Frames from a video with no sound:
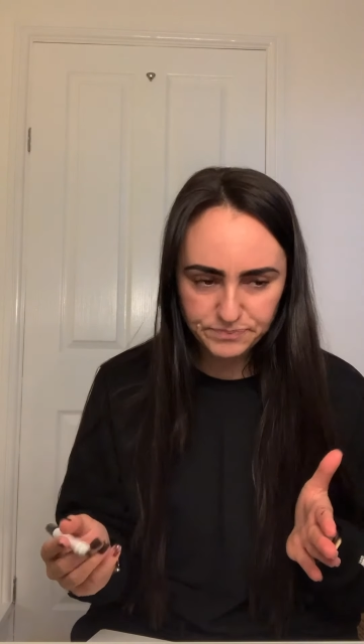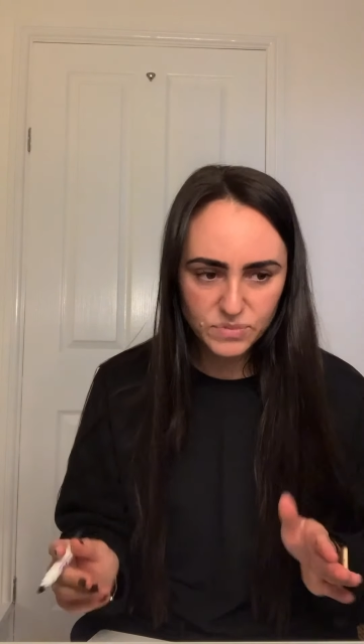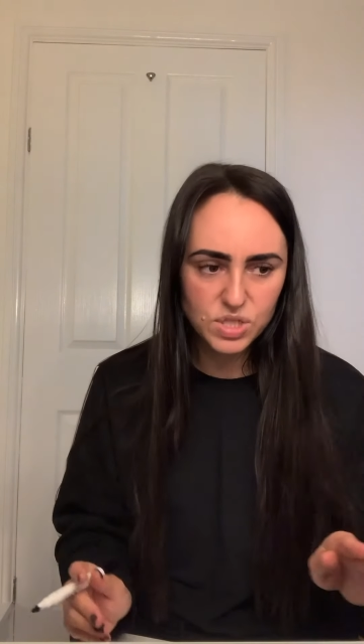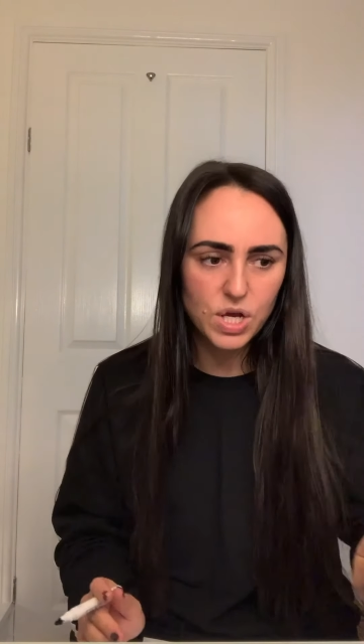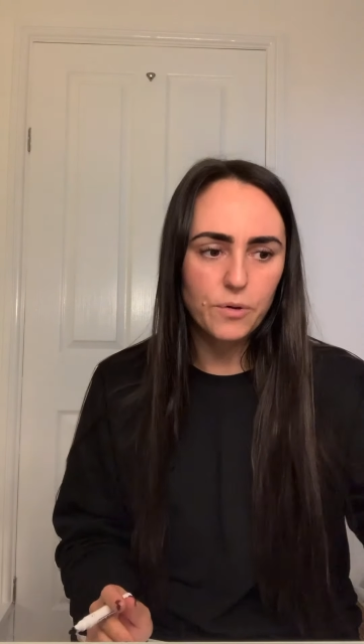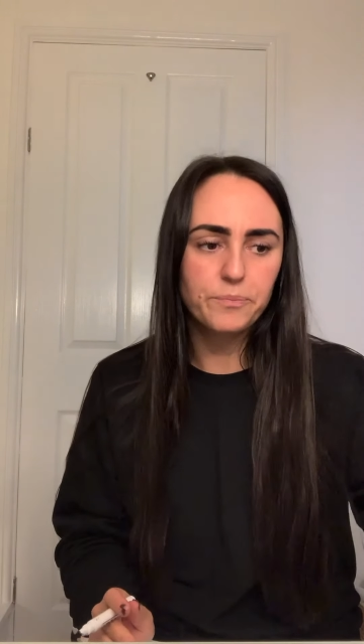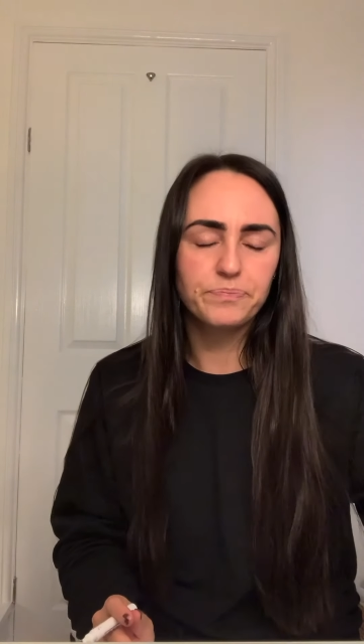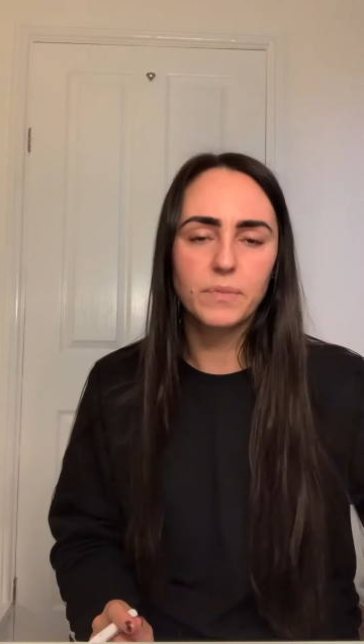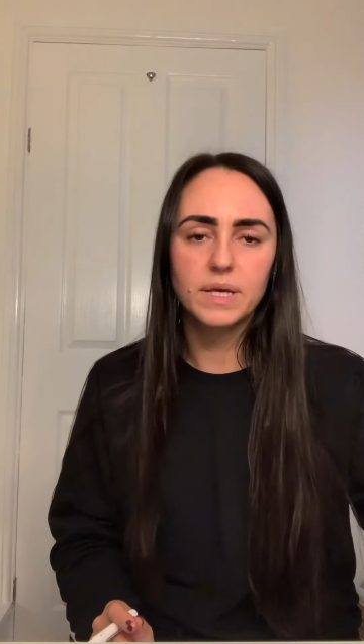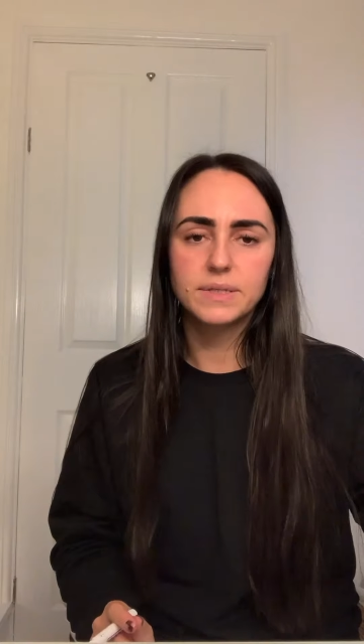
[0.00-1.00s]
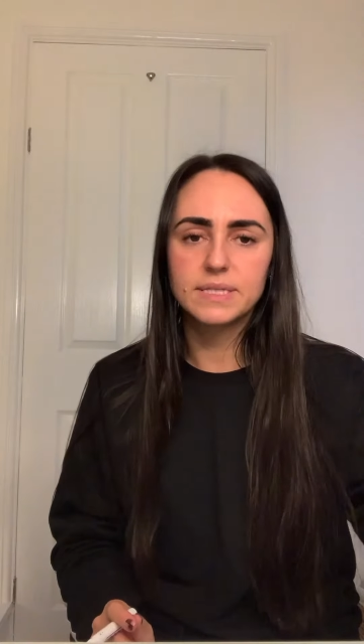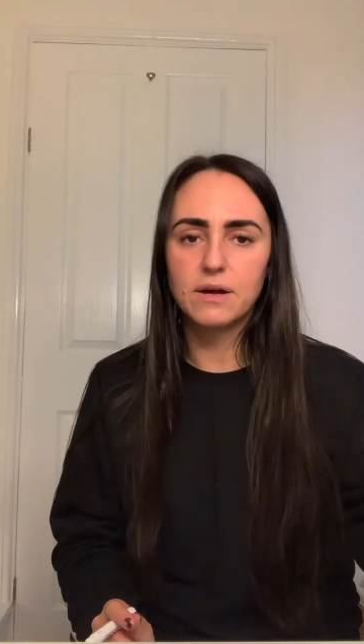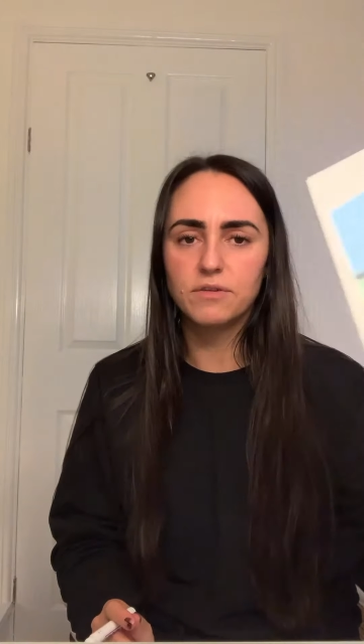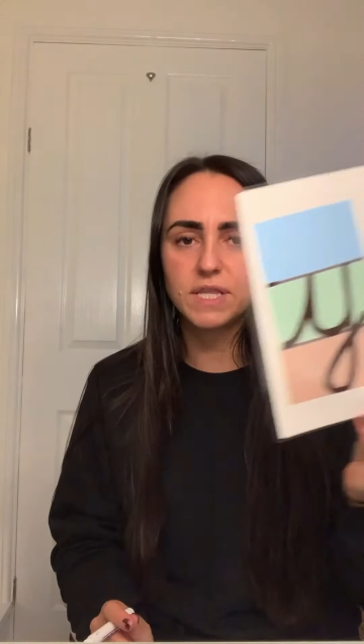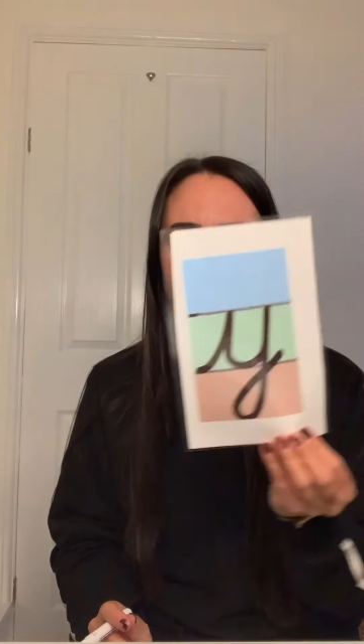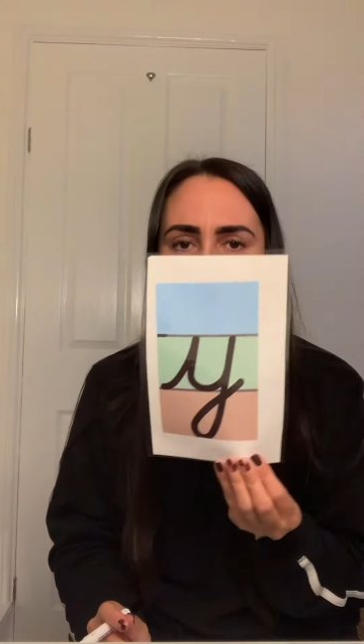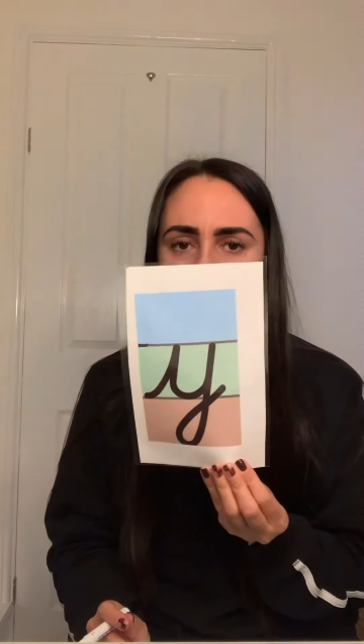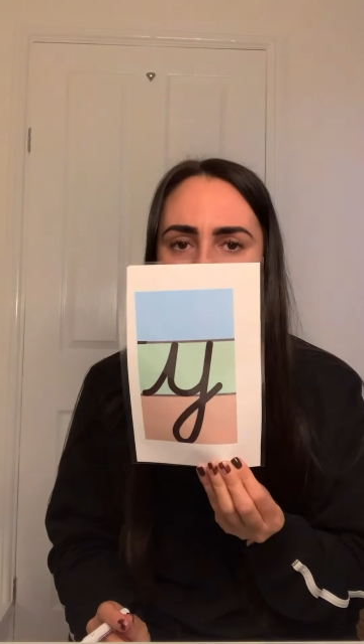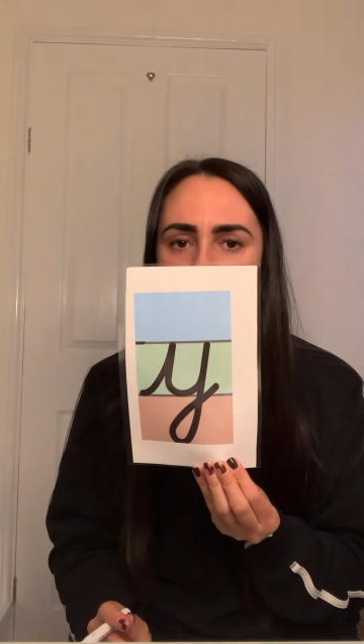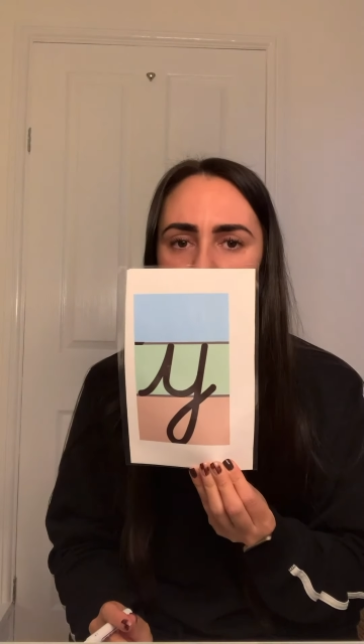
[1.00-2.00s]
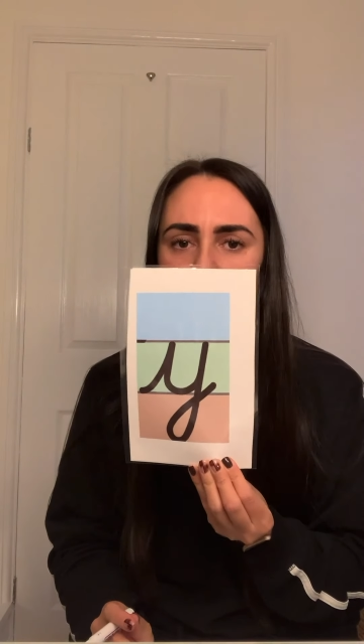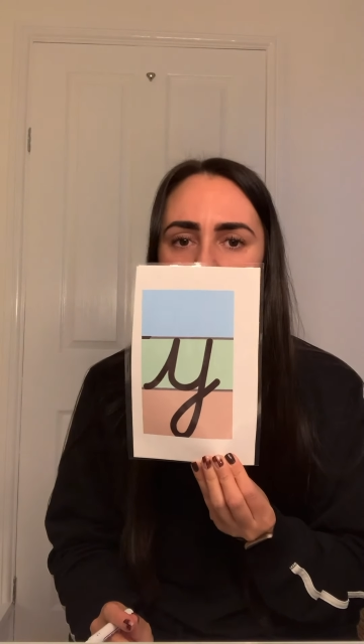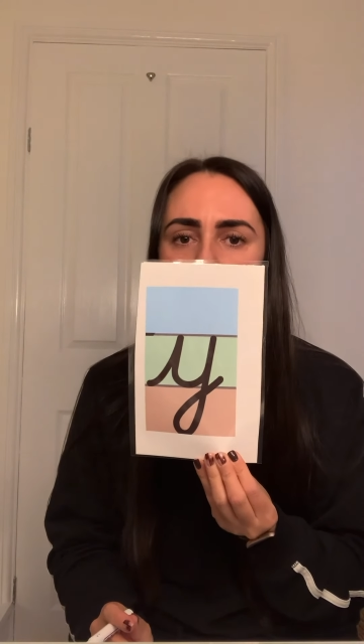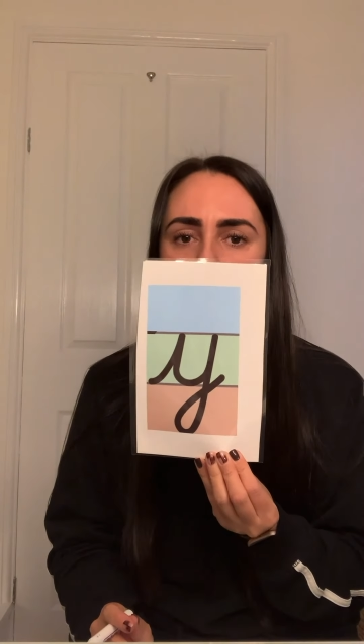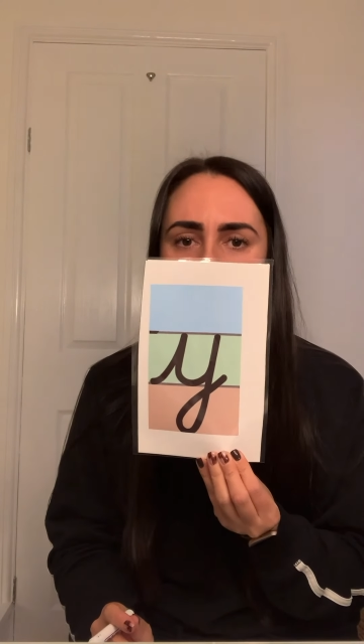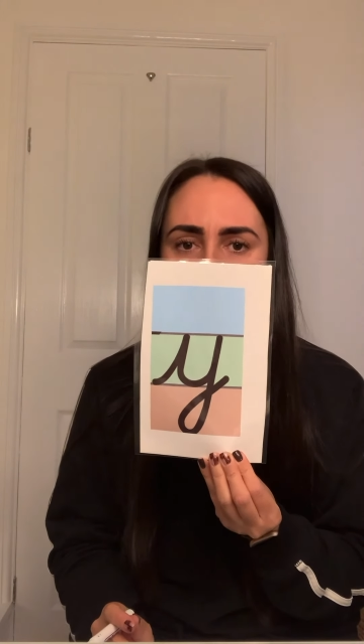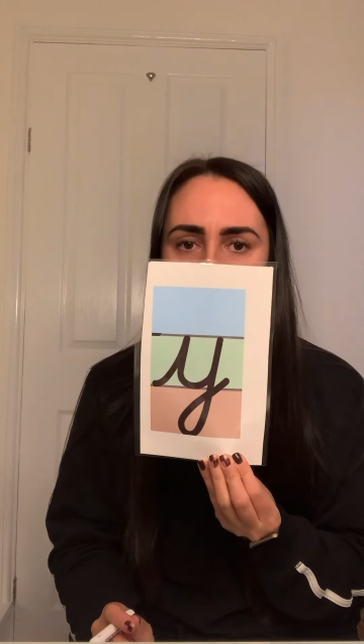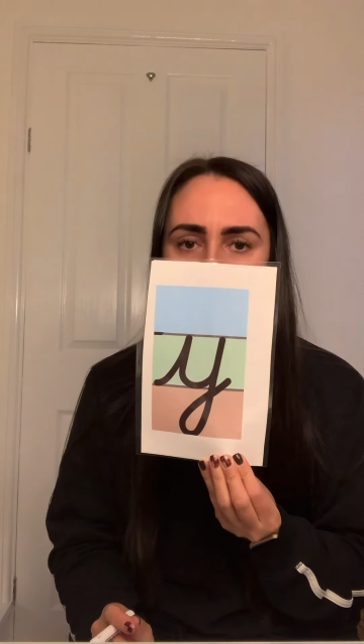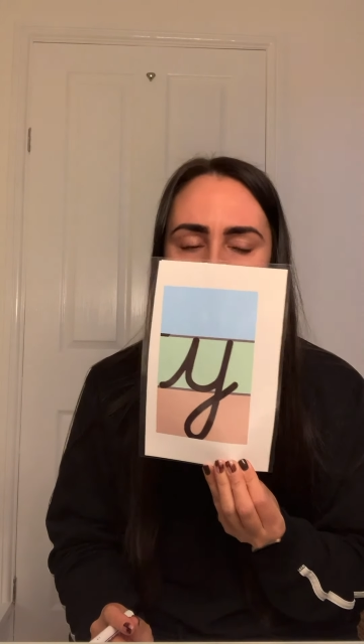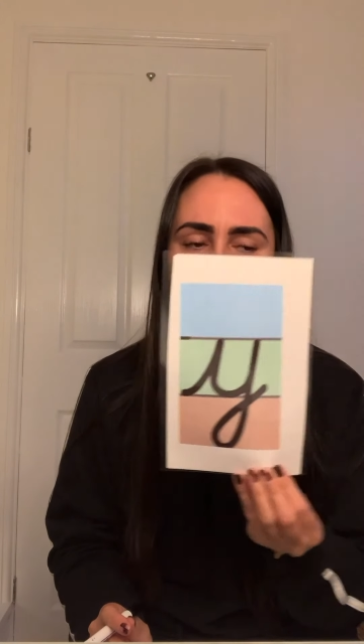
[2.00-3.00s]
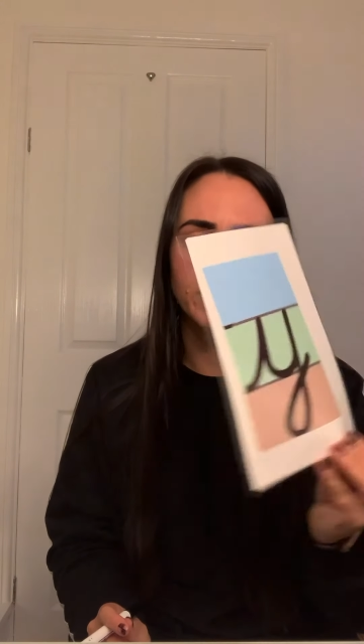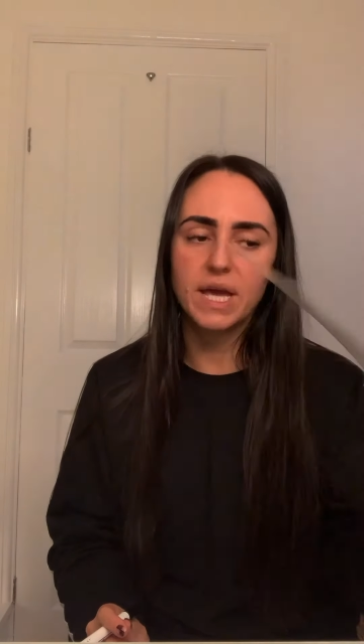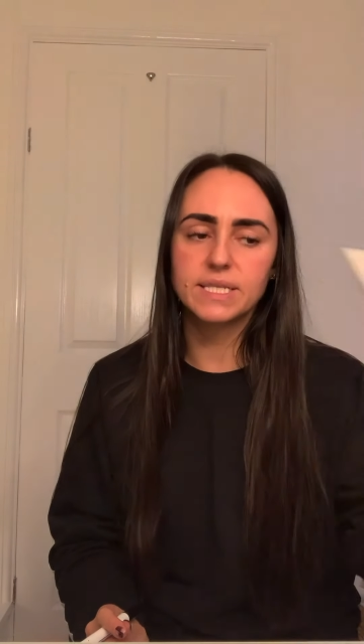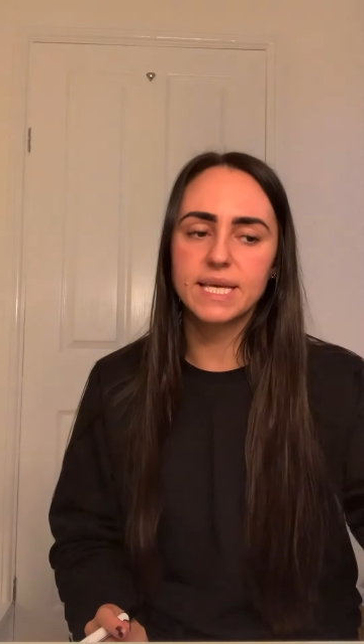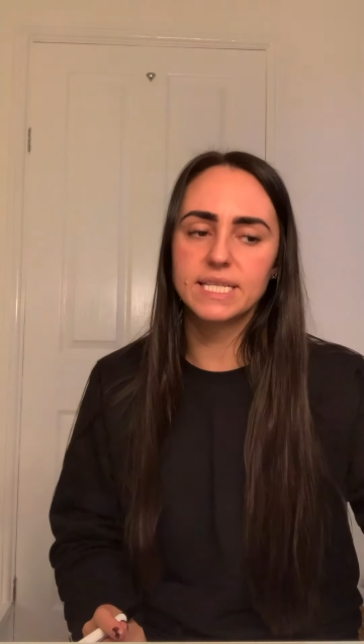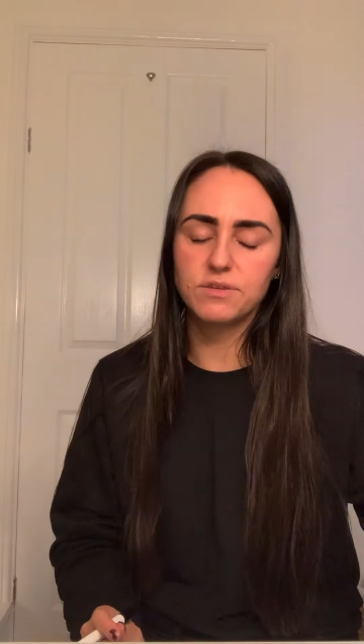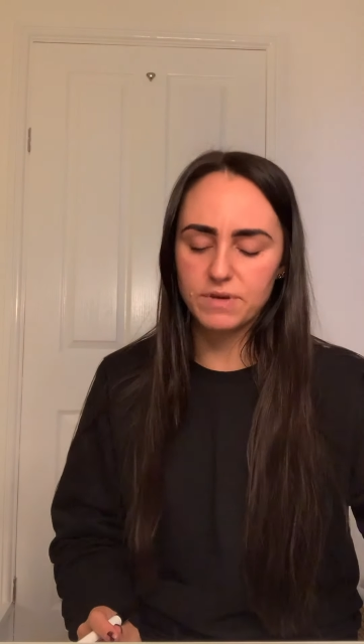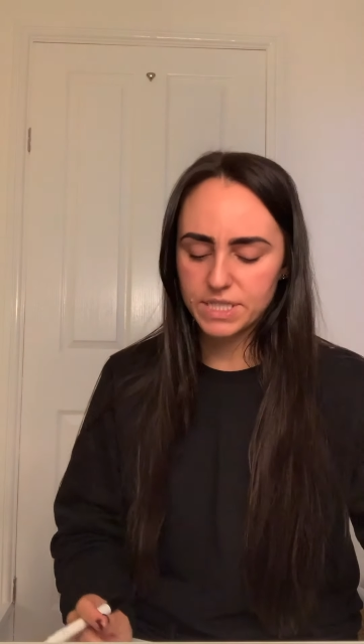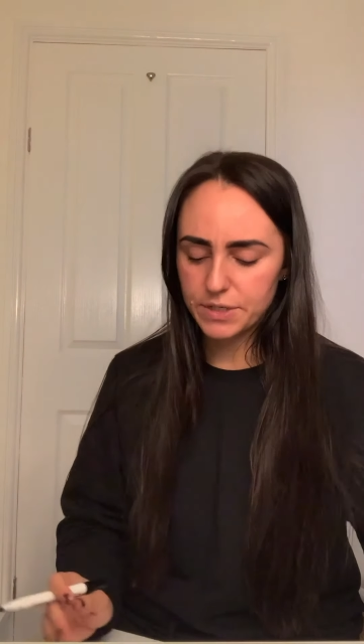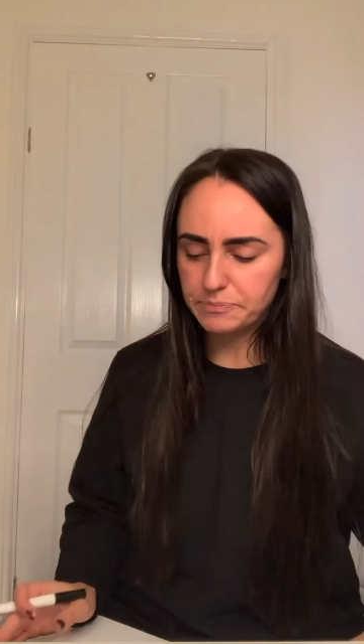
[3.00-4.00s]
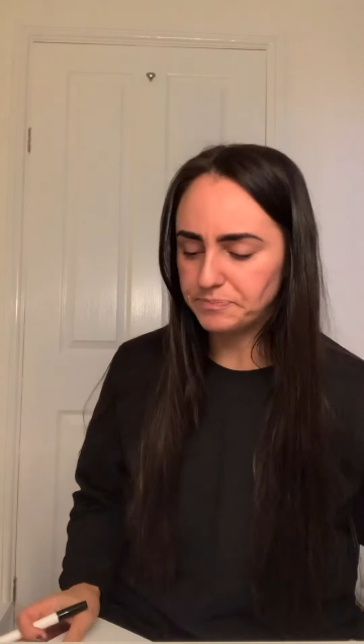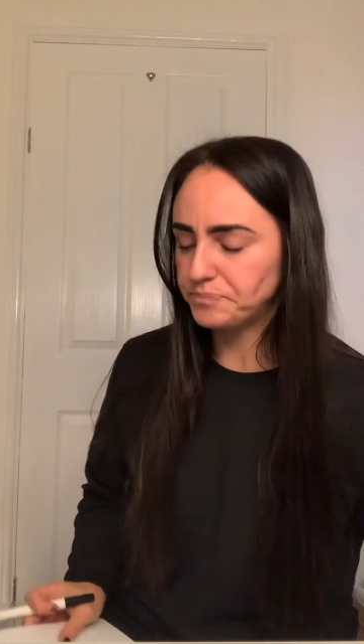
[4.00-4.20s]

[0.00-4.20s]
So, sound of the day, y. Let's get it written.